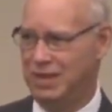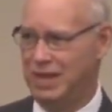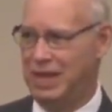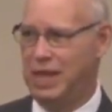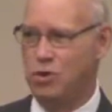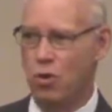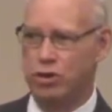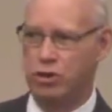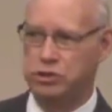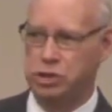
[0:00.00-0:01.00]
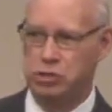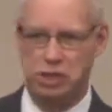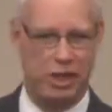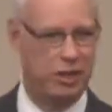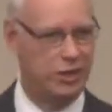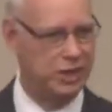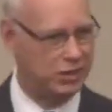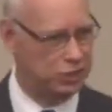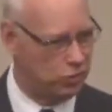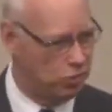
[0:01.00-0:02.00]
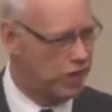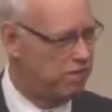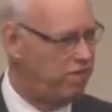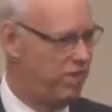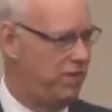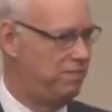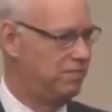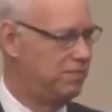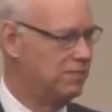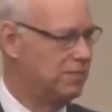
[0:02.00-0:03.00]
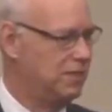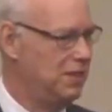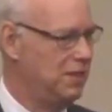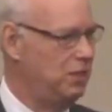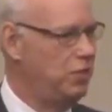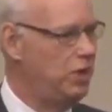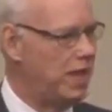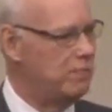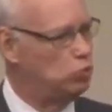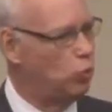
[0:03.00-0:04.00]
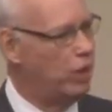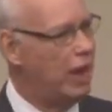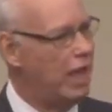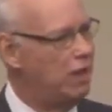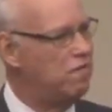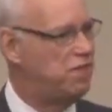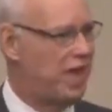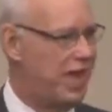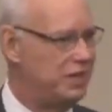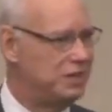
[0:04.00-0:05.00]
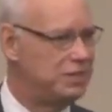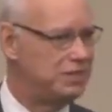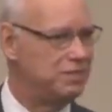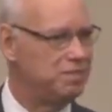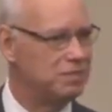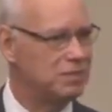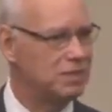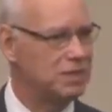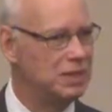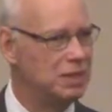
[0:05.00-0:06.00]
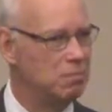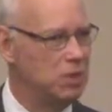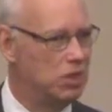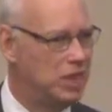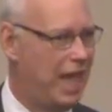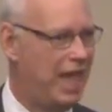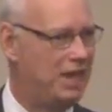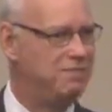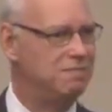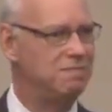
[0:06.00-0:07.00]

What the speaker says: in order to share in his grief. Their names were Eliphaz, Bildad,